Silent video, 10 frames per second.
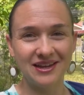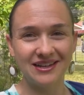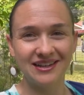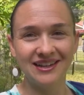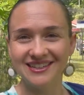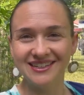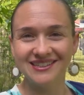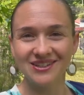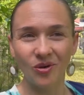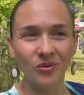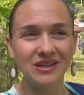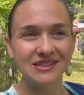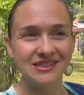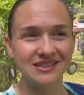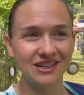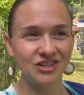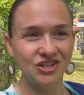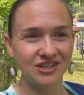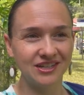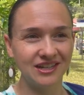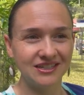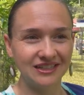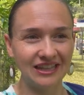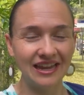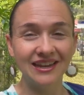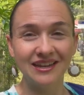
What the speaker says: And it's always such a delight